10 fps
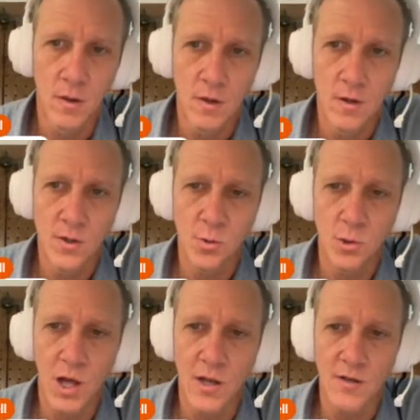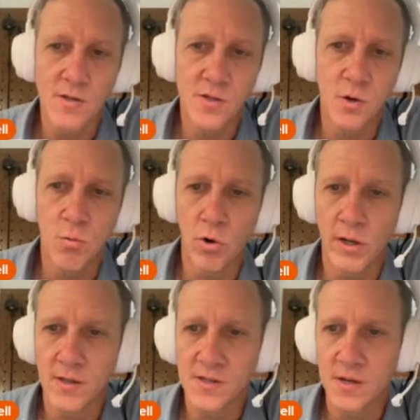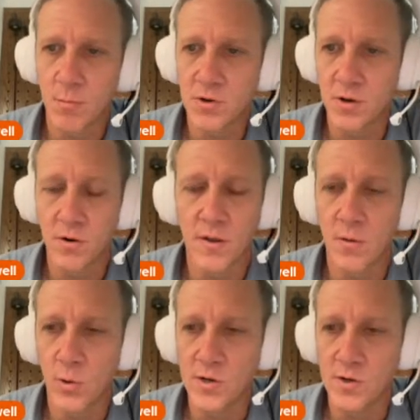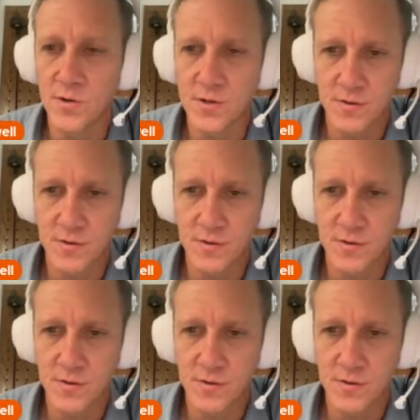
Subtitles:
Do a lot of snowboarding in the summer or in the winters.